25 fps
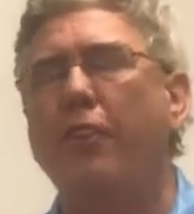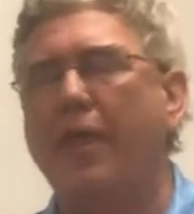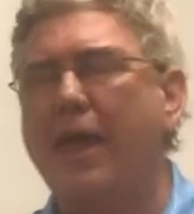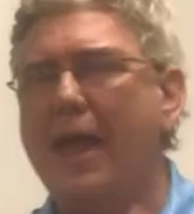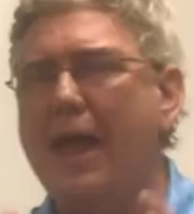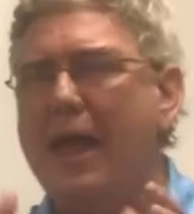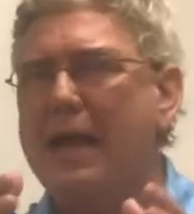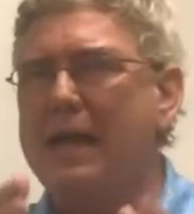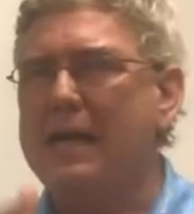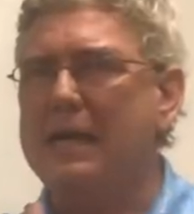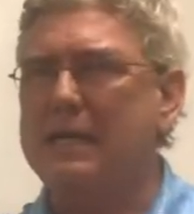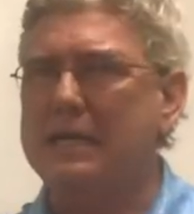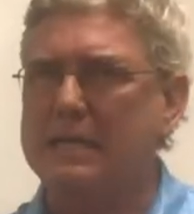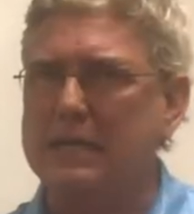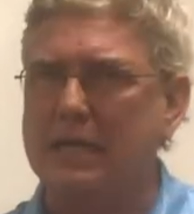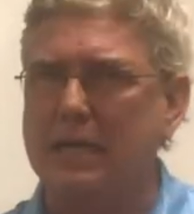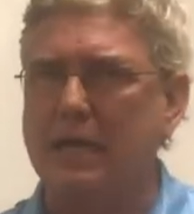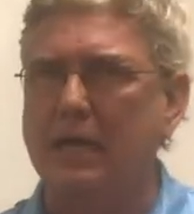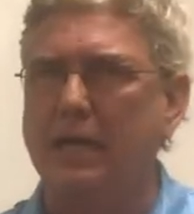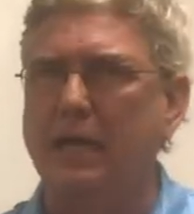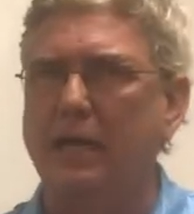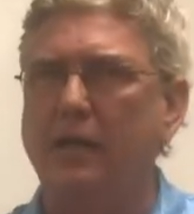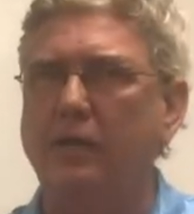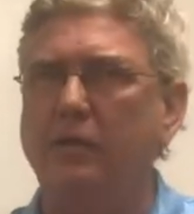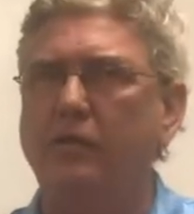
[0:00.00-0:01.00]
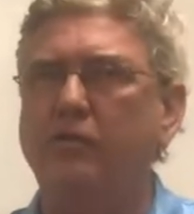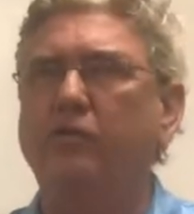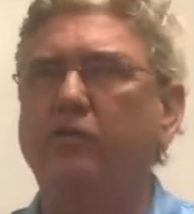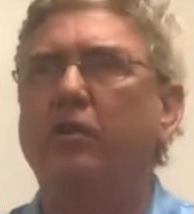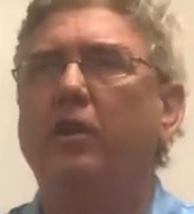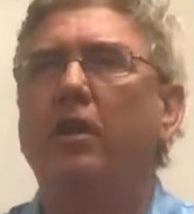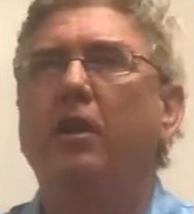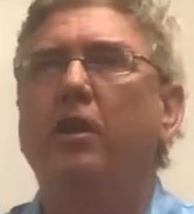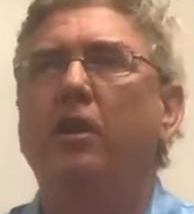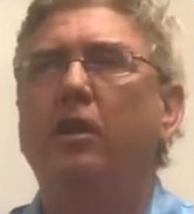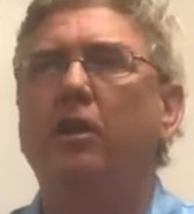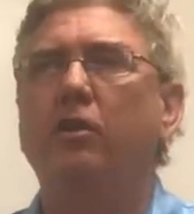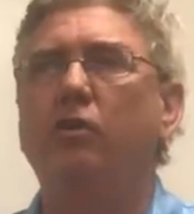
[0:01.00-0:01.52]
that does
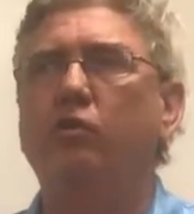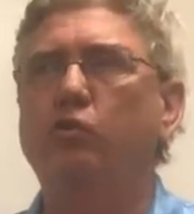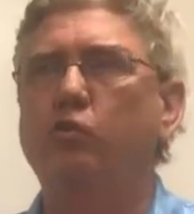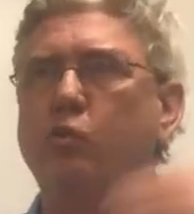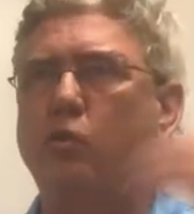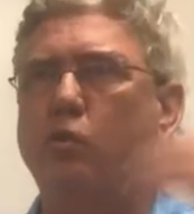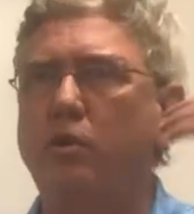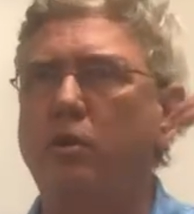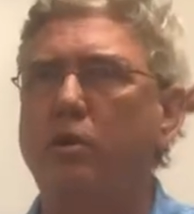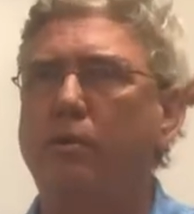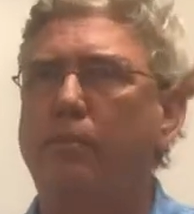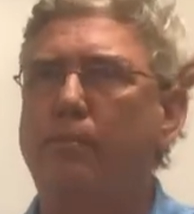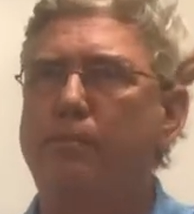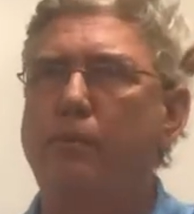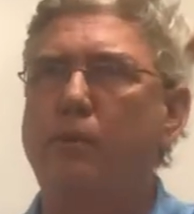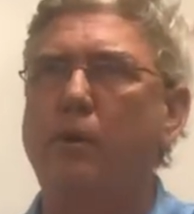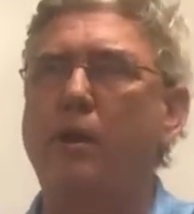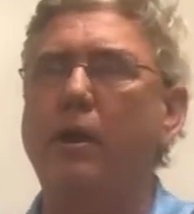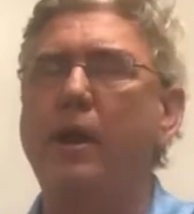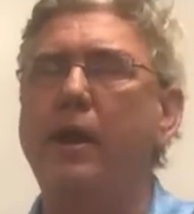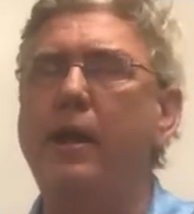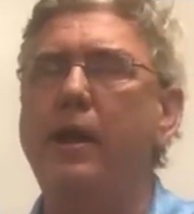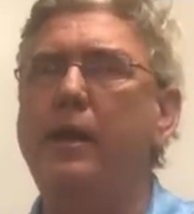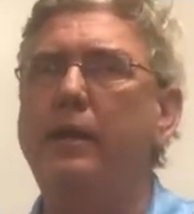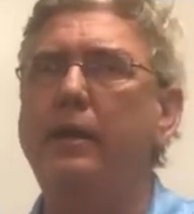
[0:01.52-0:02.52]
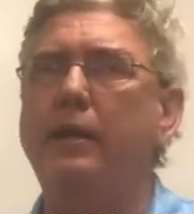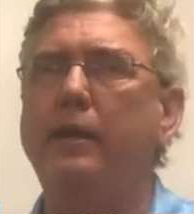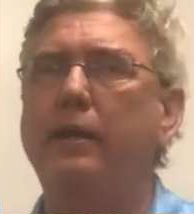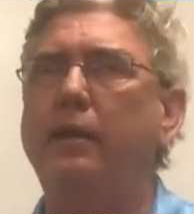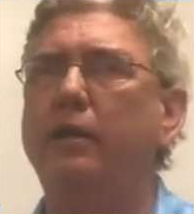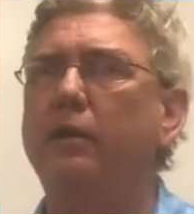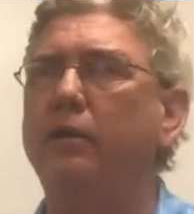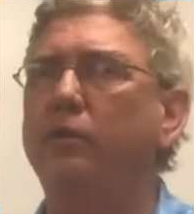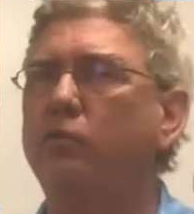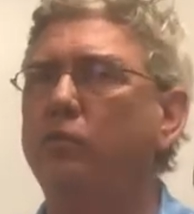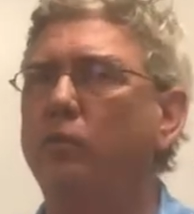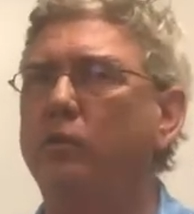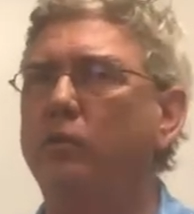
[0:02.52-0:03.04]
is when your brain
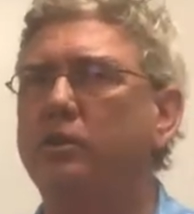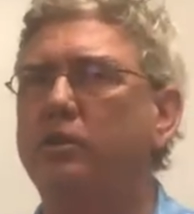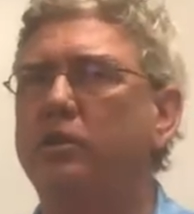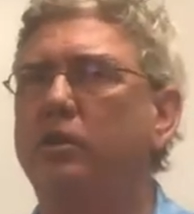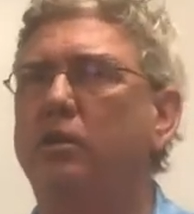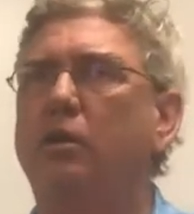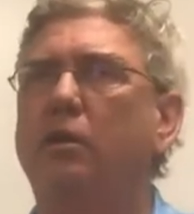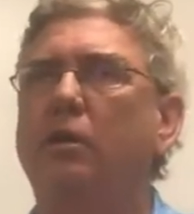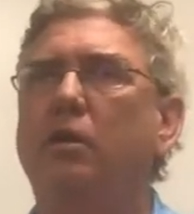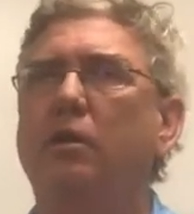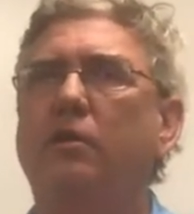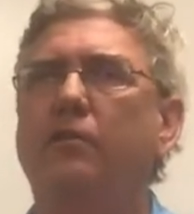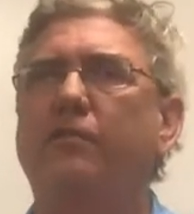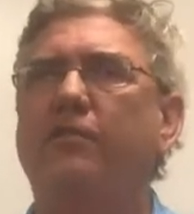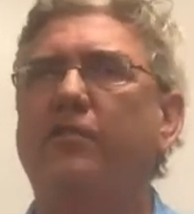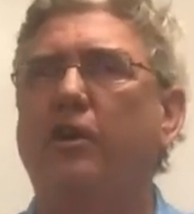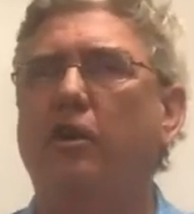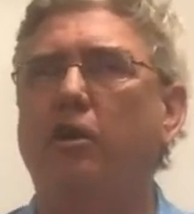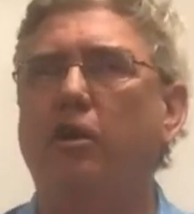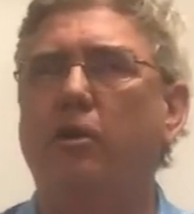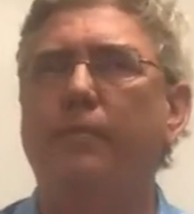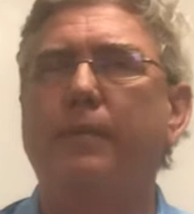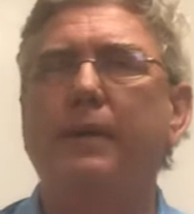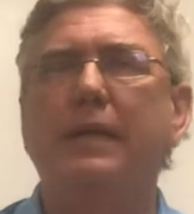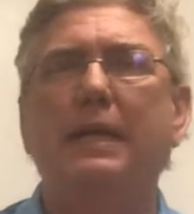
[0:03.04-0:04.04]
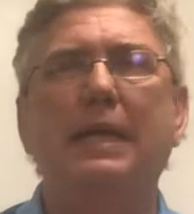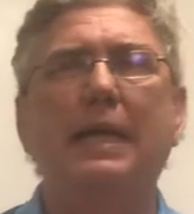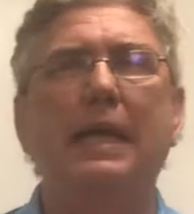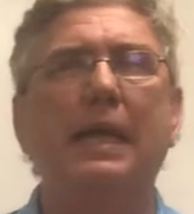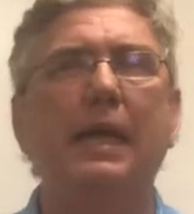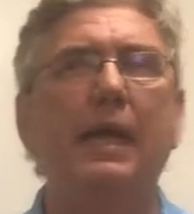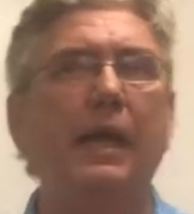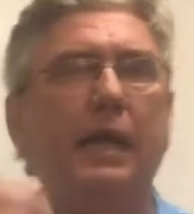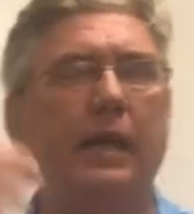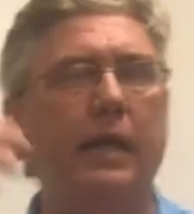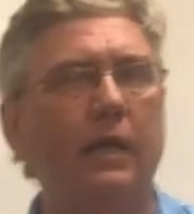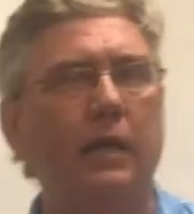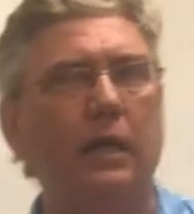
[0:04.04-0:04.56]
hears what you heard at the very
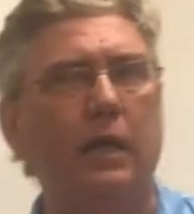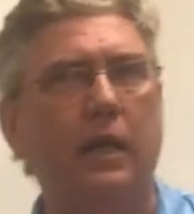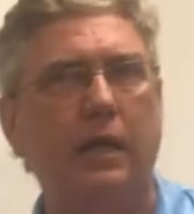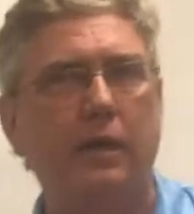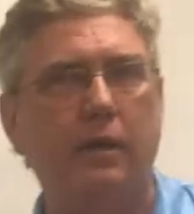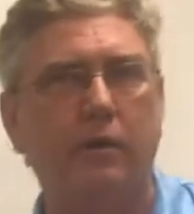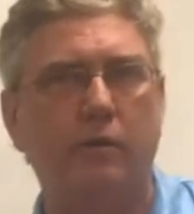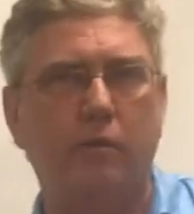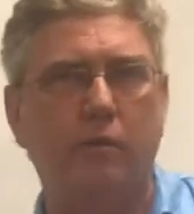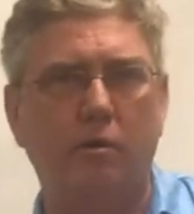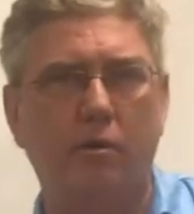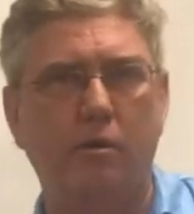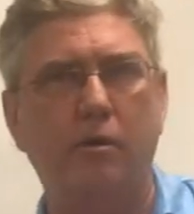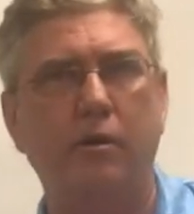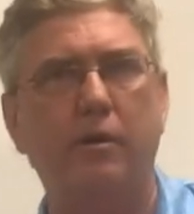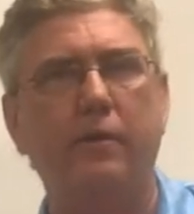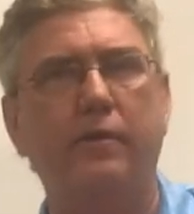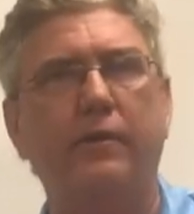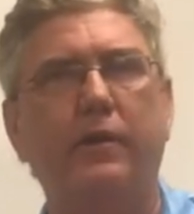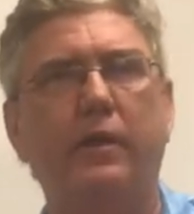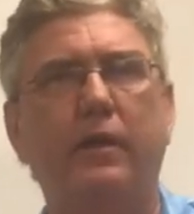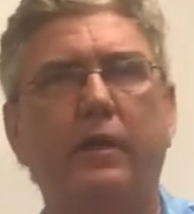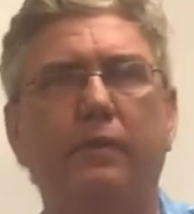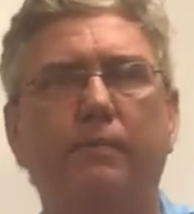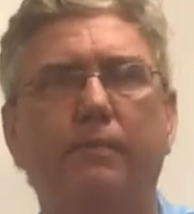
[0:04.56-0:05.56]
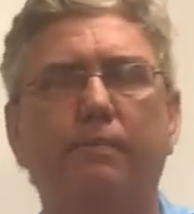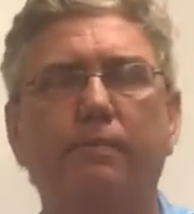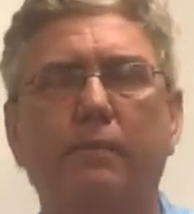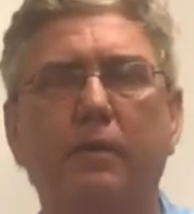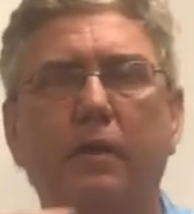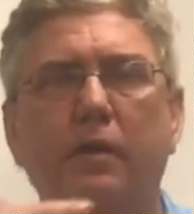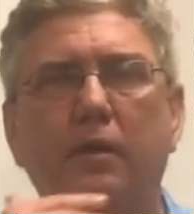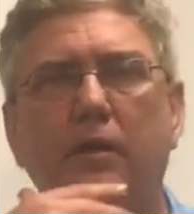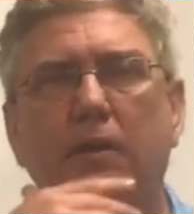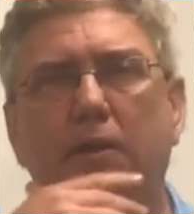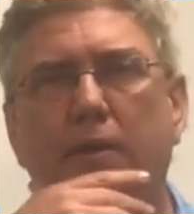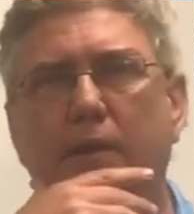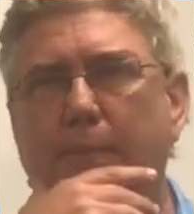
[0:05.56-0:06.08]
beginning, later on in the
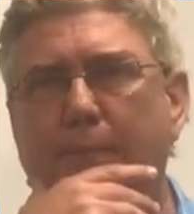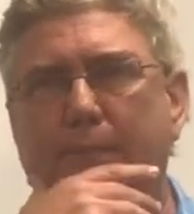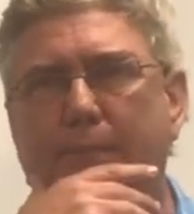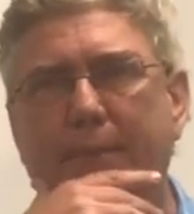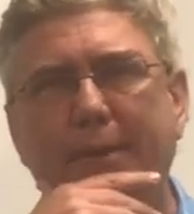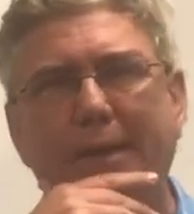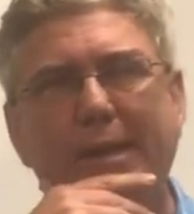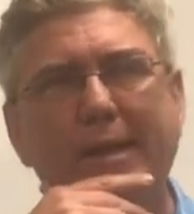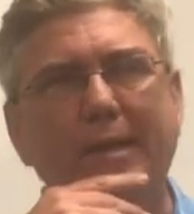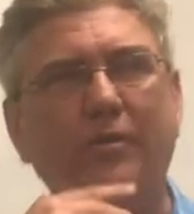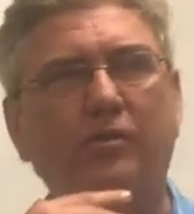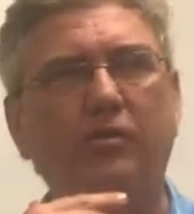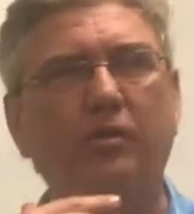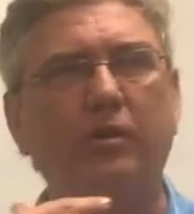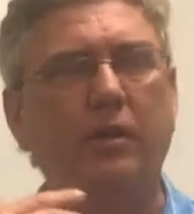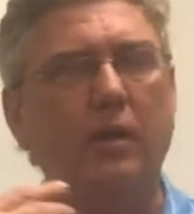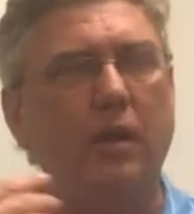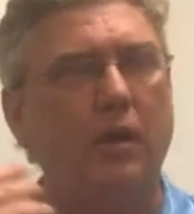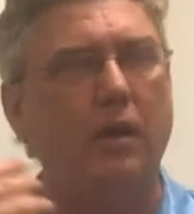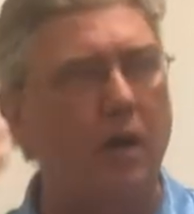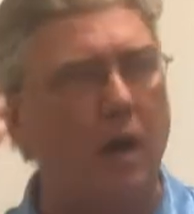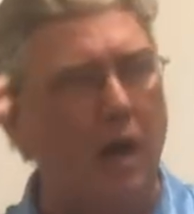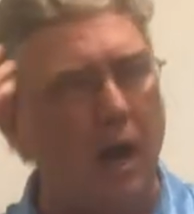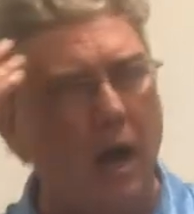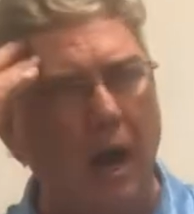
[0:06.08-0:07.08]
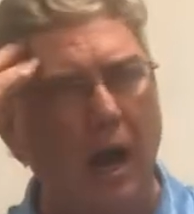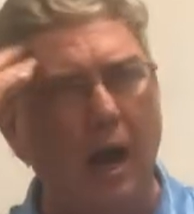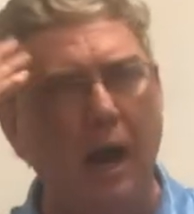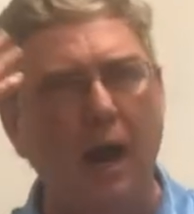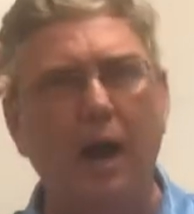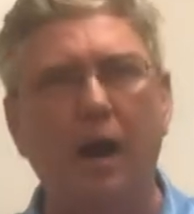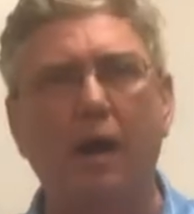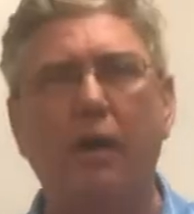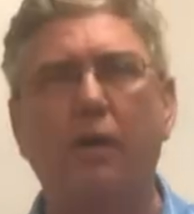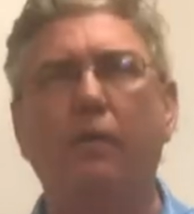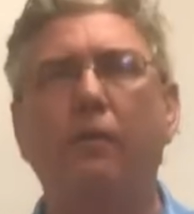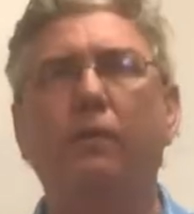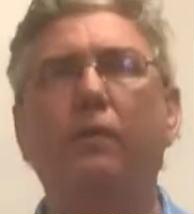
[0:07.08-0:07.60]
middle of the piece, you go,
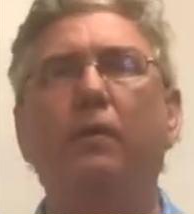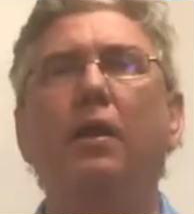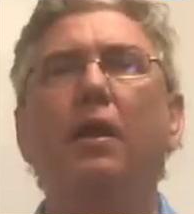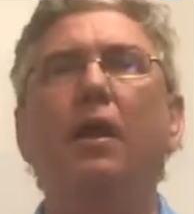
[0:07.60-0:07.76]
oh,